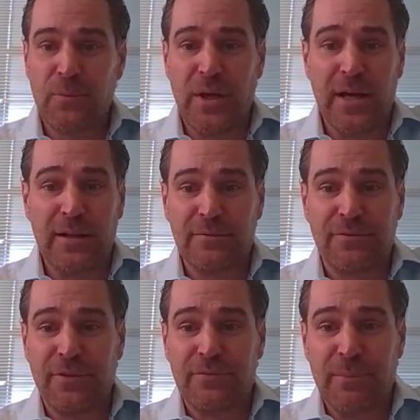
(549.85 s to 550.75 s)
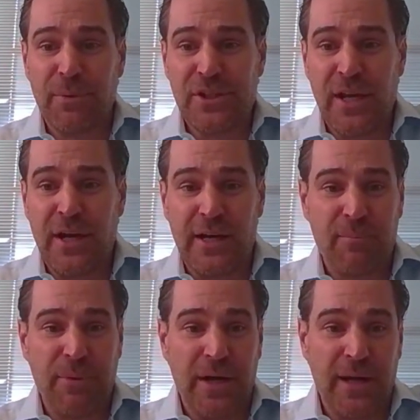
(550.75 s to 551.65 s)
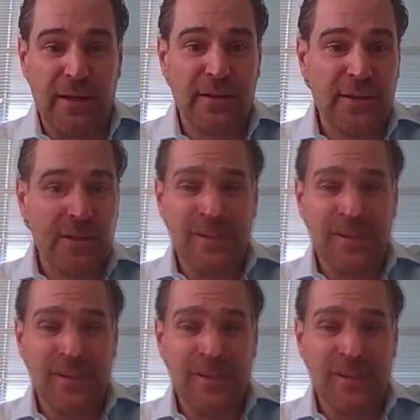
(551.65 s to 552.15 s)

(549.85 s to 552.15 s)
We got it 50% occupied.